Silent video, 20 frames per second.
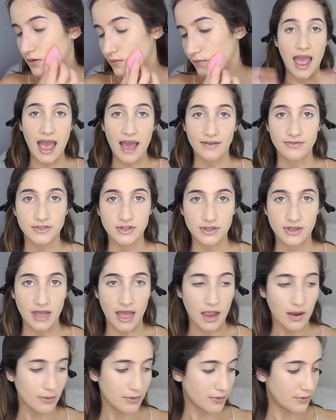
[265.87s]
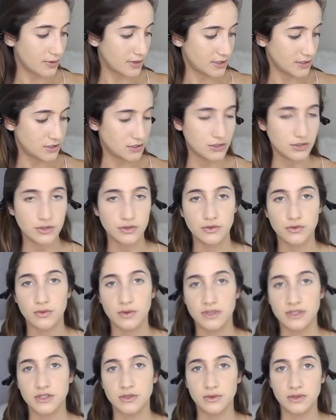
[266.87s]
After that, we're going to
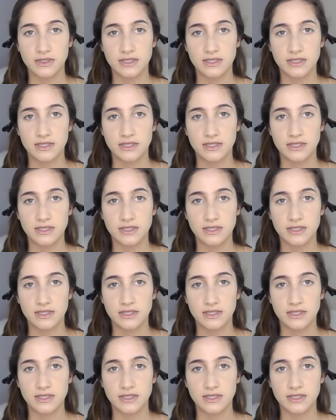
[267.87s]
do a